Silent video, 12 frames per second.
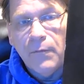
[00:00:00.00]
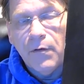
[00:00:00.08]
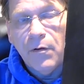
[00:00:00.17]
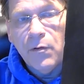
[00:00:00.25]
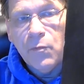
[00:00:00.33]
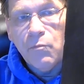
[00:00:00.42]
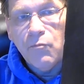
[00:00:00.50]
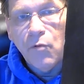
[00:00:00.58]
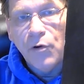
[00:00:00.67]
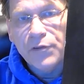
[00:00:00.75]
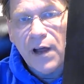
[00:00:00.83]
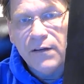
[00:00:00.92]
He
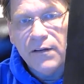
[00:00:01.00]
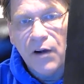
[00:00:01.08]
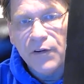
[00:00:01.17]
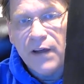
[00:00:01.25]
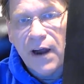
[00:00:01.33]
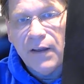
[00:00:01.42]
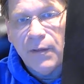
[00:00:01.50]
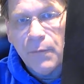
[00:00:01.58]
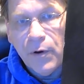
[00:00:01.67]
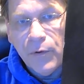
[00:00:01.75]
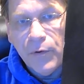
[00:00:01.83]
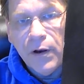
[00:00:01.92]
worked on Dark Side of the
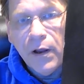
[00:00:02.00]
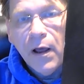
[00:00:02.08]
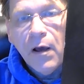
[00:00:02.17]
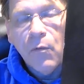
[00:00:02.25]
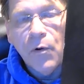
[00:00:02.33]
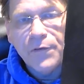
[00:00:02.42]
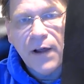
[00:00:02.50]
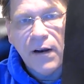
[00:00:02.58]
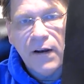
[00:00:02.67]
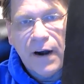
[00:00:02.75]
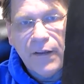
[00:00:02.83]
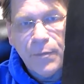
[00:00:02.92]
Moon, worked on a
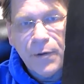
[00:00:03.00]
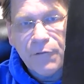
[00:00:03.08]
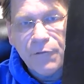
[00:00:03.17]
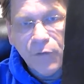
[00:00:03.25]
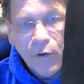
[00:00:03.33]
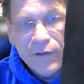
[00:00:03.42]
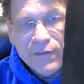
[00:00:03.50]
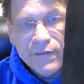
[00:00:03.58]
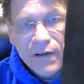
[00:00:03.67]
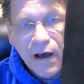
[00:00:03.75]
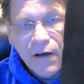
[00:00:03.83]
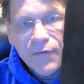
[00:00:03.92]
lot of the Pink Floyd
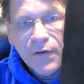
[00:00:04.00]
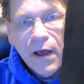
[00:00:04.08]
stuff.